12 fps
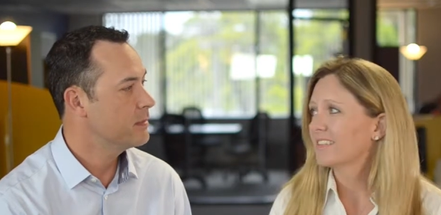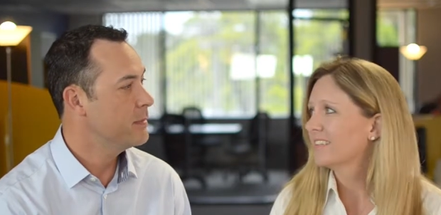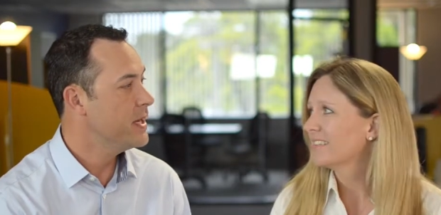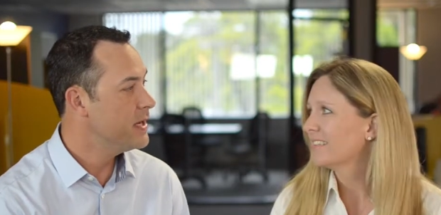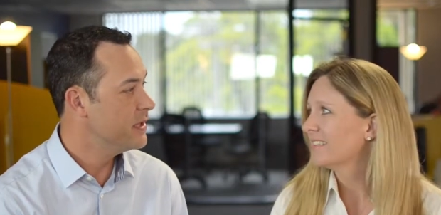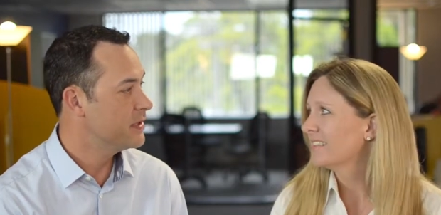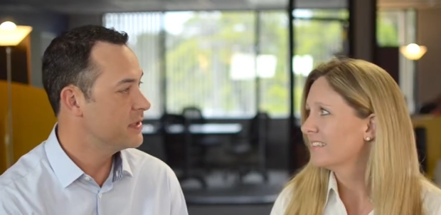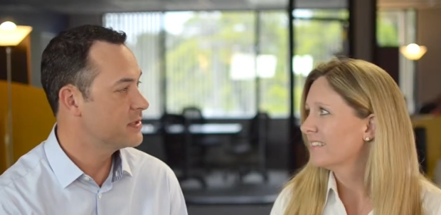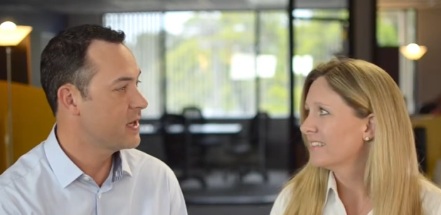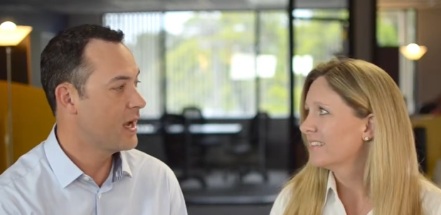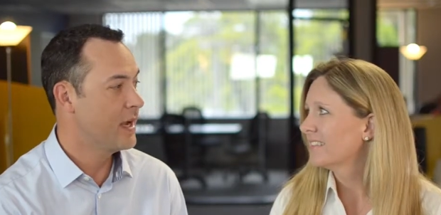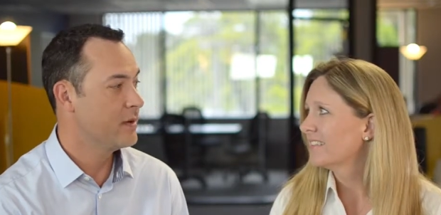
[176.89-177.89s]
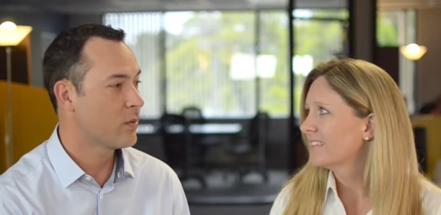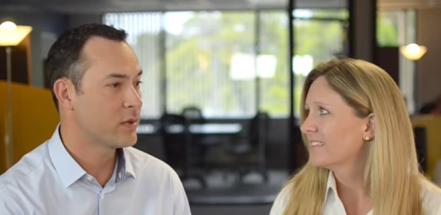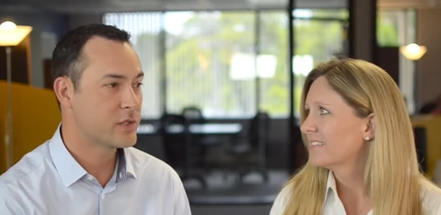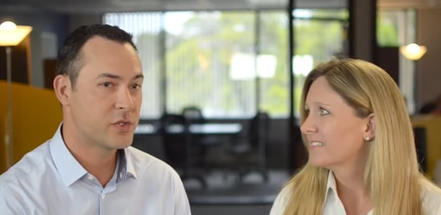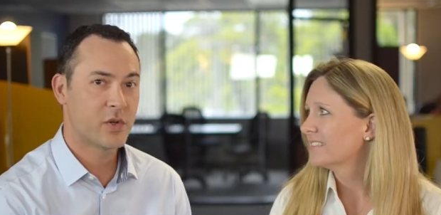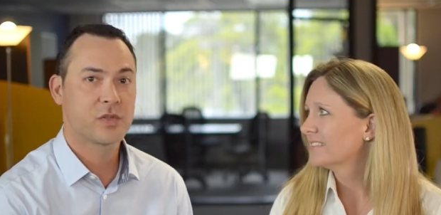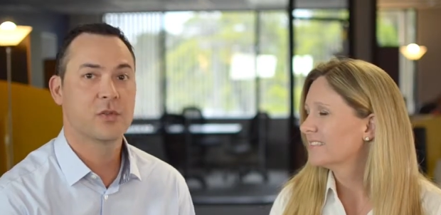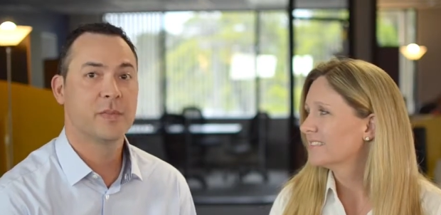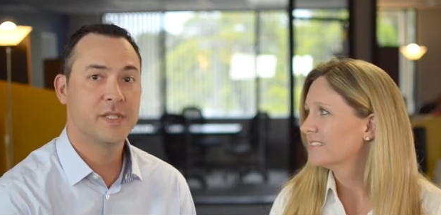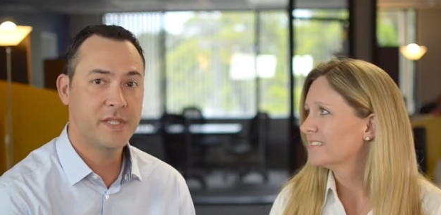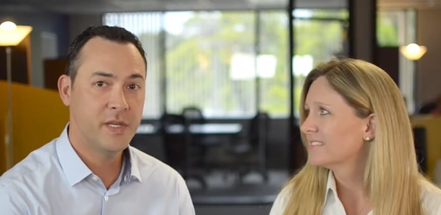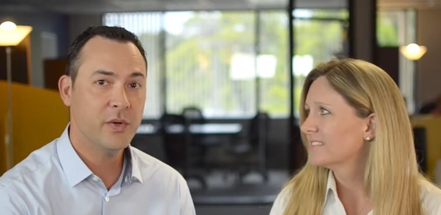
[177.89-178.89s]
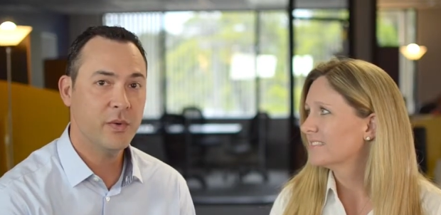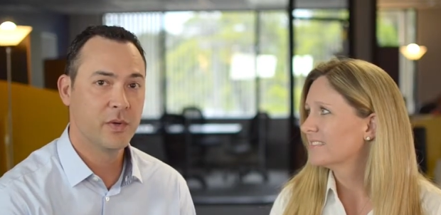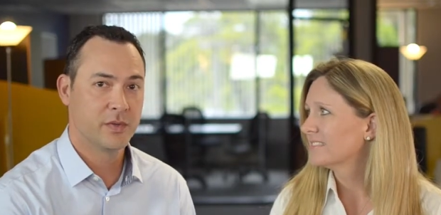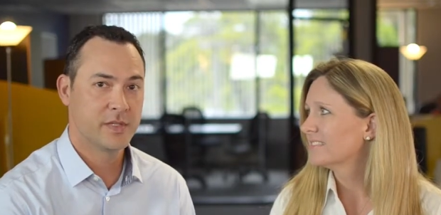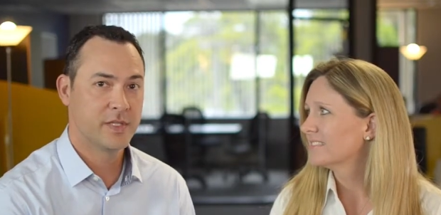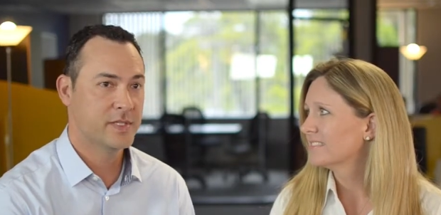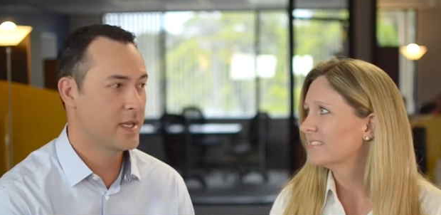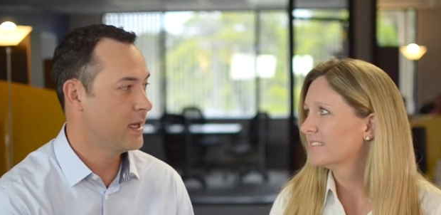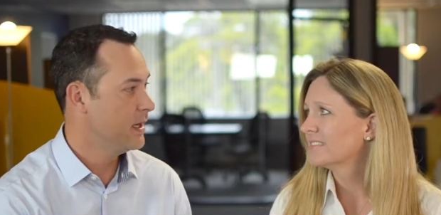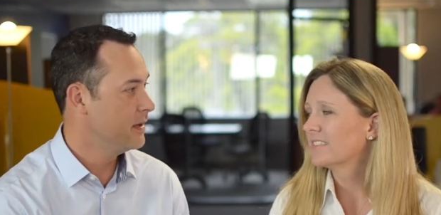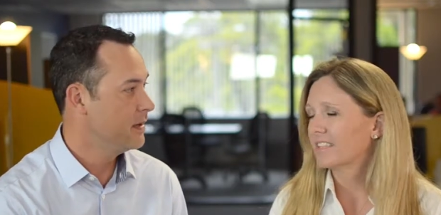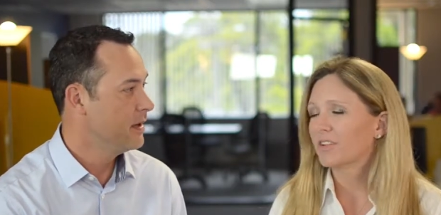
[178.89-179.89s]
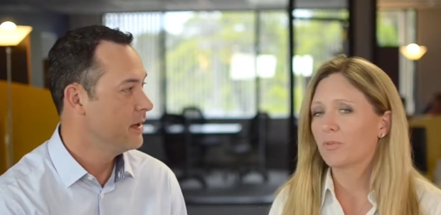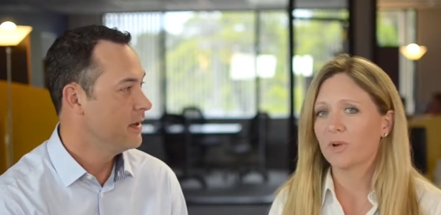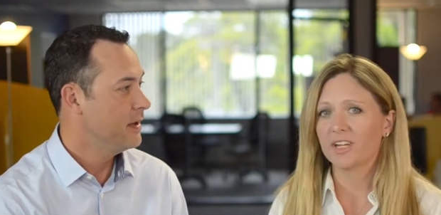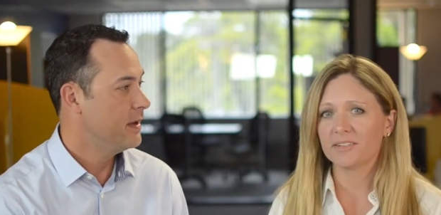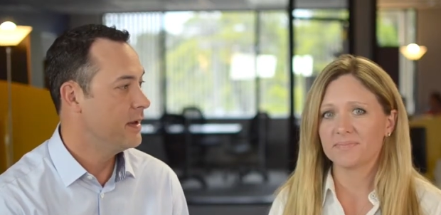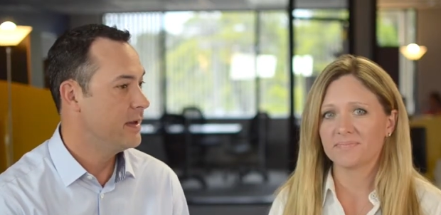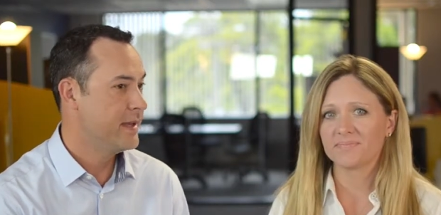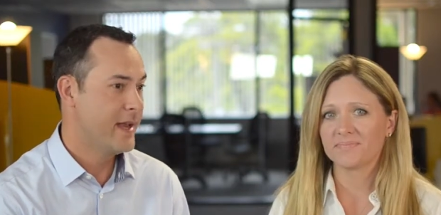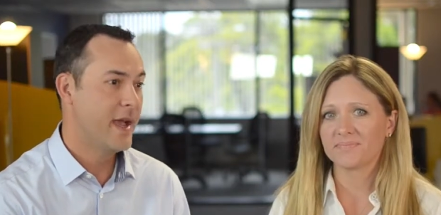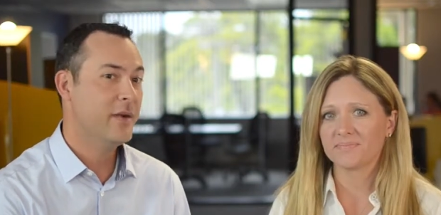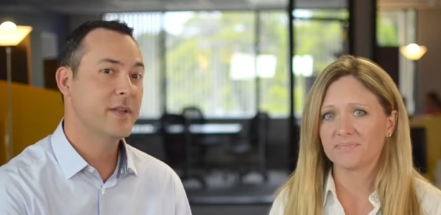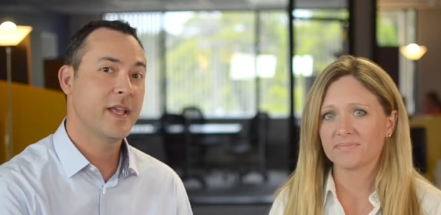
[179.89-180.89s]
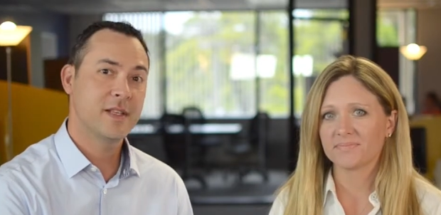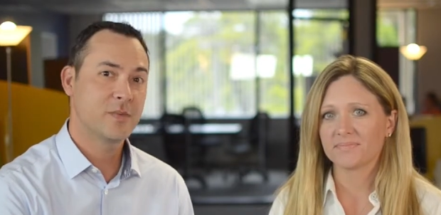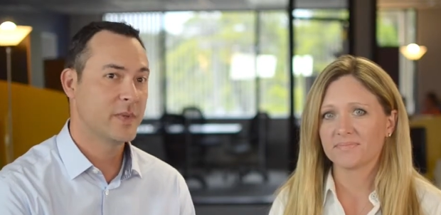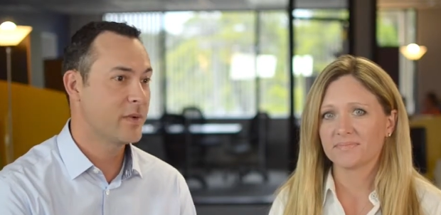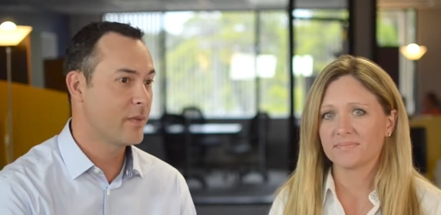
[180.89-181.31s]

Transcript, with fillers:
Speaker 1: media design or instructional materials design. Right. Uh, and nowadays, with the